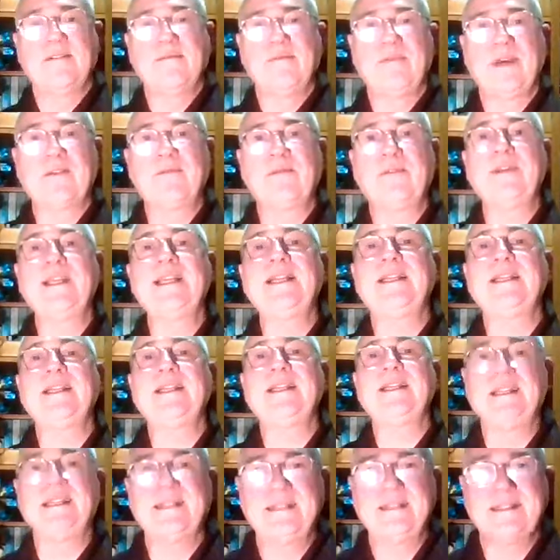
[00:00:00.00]
but
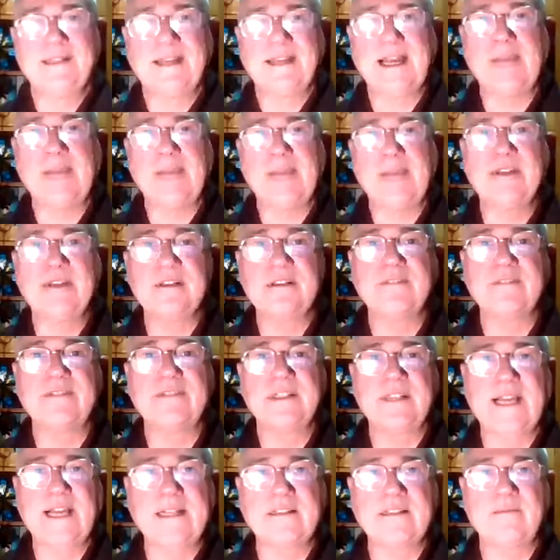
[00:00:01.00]
really the happiness of
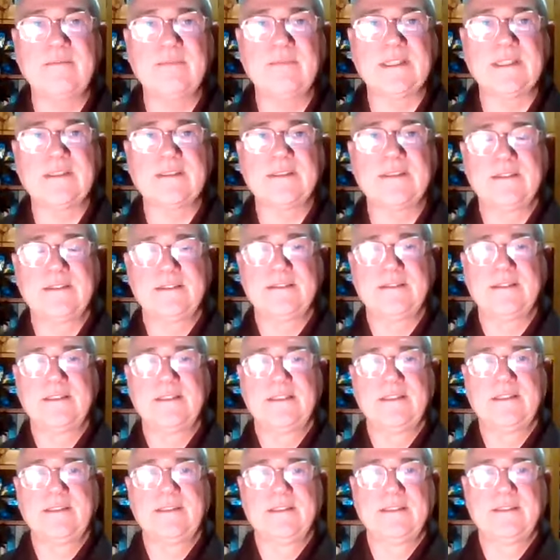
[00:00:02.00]
enlightenment.
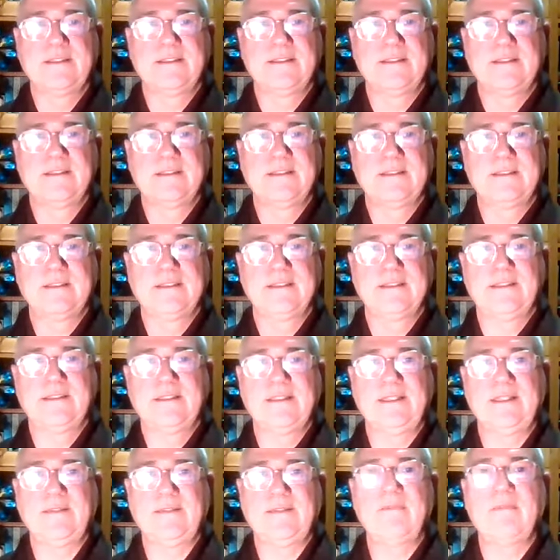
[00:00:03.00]

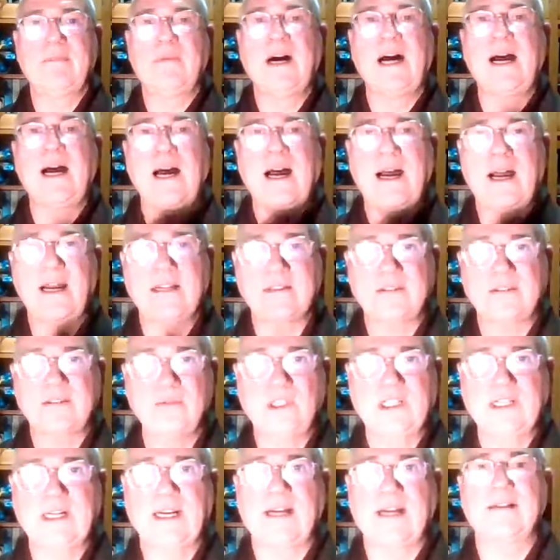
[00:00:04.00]
The maha
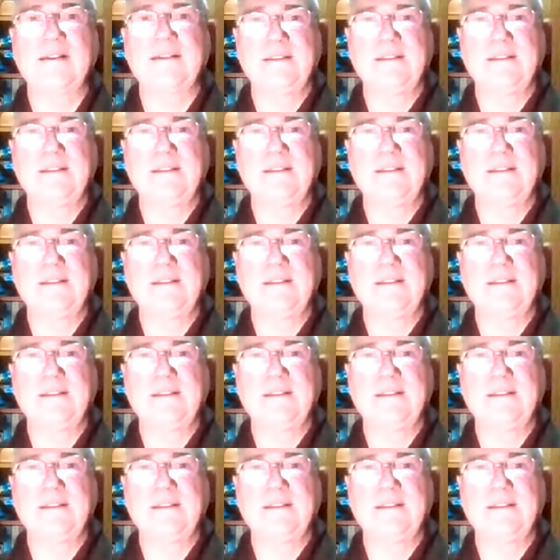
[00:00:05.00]
sukha.